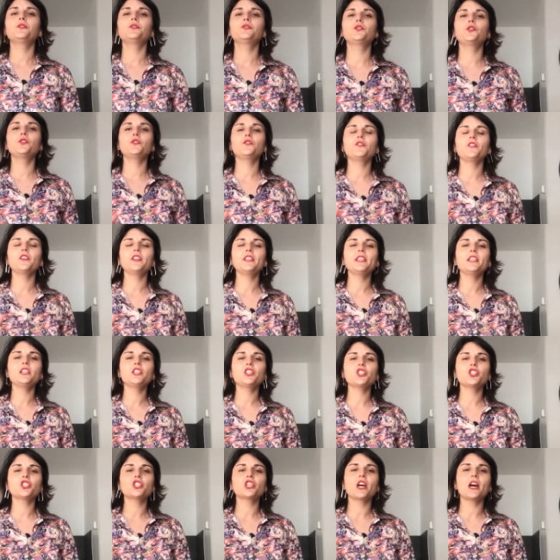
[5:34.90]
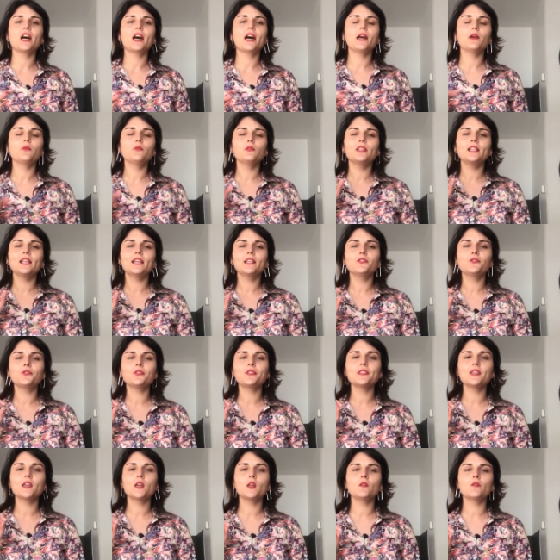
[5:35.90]
To finish, I would like to
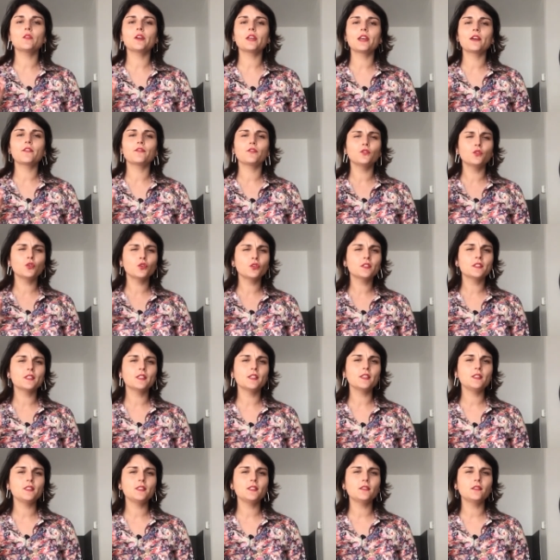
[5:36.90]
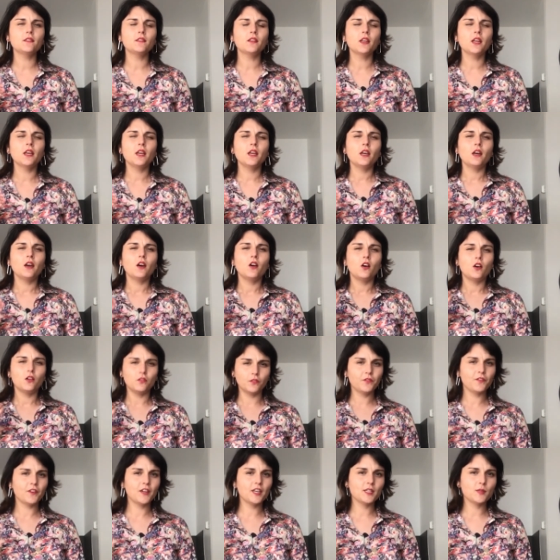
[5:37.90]
say that I've noticed on
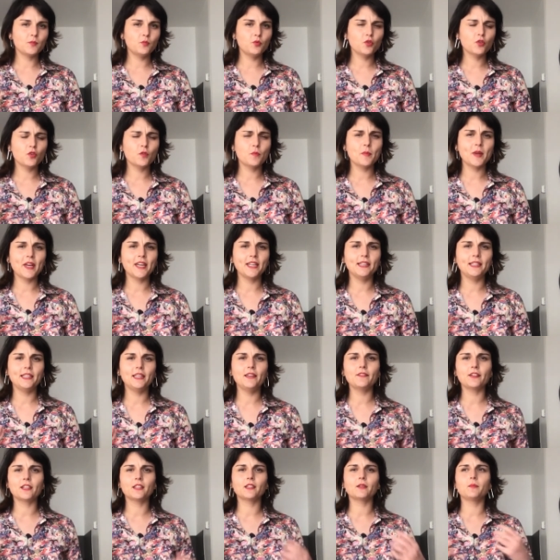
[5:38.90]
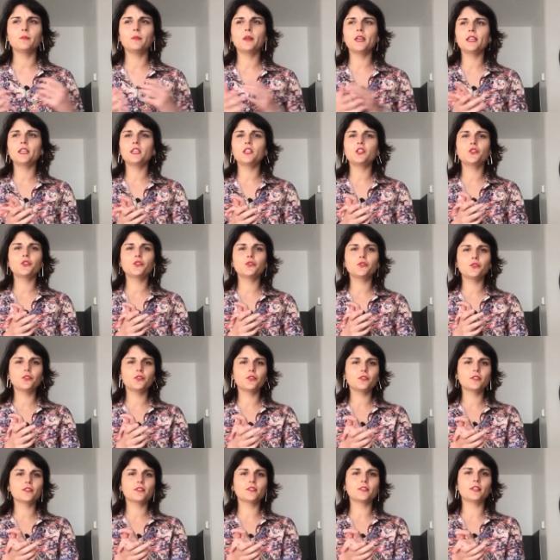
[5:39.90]
Facebook mainly that many
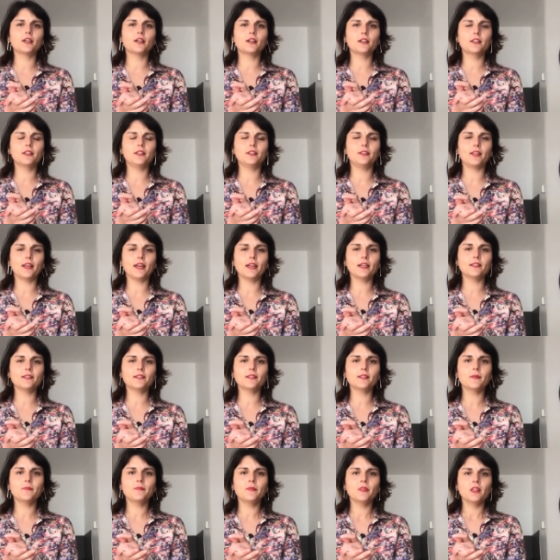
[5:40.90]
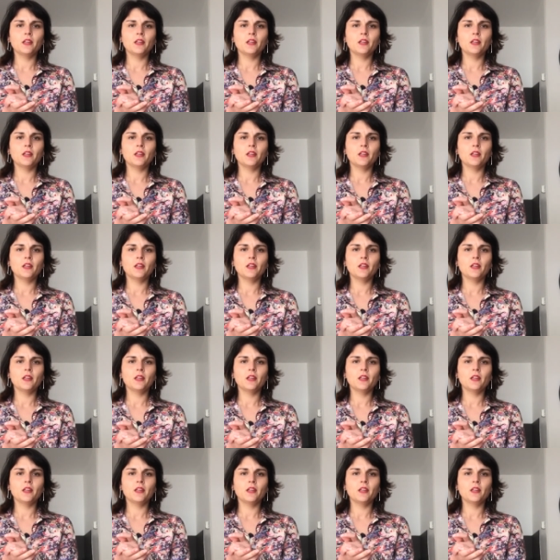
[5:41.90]
students and architects